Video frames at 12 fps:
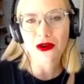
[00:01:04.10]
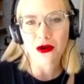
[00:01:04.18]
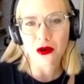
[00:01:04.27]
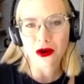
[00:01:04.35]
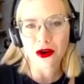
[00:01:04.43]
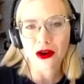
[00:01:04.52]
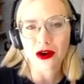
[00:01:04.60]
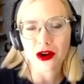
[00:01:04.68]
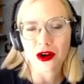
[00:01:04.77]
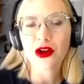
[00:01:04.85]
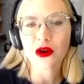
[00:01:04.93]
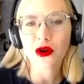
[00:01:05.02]
corner
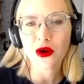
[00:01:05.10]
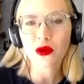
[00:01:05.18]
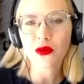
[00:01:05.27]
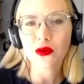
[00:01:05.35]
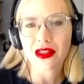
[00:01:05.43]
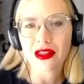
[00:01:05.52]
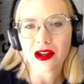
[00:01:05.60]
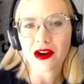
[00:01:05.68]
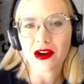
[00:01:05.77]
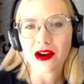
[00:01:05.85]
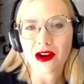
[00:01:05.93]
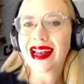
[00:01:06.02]
who will be
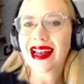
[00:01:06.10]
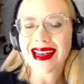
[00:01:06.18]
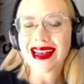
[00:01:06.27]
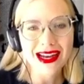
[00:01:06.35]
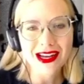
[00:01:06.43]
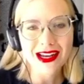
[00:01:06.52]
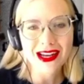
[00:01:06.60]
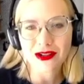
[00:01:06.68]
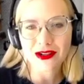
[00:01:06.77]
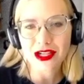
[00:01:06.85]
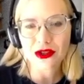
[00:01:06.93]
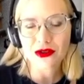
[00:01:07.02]
there, not
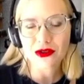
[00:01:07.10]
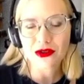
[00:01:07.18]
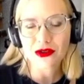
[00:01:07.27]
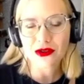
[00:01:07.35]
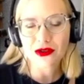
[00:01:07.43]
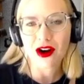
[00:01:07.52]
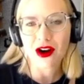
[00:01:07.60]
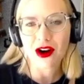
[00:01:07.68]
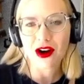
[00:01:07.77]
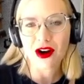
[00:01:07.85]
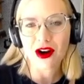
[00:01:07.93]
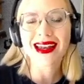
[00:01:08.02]
encouraging you to go to
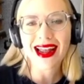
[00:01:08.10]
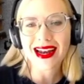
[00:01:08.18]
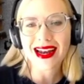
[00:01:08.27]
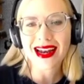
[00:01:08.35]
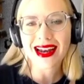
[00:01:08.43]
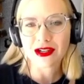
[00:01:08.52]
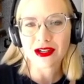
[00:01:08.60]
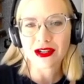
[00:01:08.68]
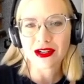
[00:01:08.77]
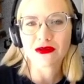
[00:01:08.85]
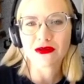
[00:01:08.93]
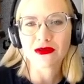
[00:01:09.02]
Target, not encouraging
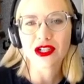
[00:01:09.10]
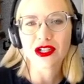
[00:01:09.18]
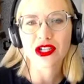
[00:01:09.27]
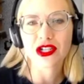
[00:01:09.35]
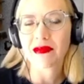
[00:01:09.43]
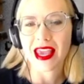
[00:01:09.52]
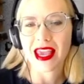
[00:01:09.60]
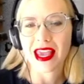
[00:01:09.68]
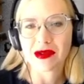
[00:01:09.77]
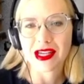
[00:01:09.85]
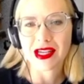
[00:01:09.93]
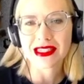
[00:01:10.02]
you to shop the
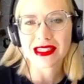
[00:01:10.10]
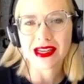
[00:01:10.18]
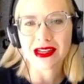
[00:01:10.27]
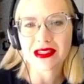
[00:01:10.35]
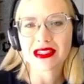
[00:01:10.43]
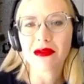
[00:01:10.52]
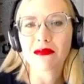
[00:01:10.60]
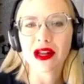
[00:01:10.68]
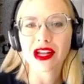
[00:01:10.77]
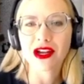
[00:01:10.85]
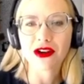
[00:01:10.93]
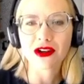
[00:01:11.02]
Amazon sales, but
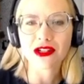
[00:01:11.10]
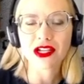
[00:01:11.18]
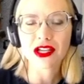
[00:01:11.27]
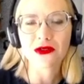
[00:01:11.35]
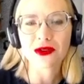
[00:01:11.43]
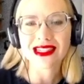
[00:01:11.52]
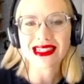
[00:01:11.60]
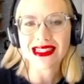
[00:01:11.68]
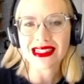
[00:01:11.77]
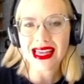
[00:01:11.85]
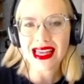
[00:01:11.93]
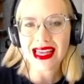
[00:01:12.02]
encouraging you
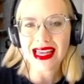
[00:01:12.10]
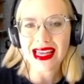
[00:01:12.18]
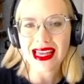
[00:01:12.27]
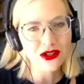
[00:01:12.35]
instead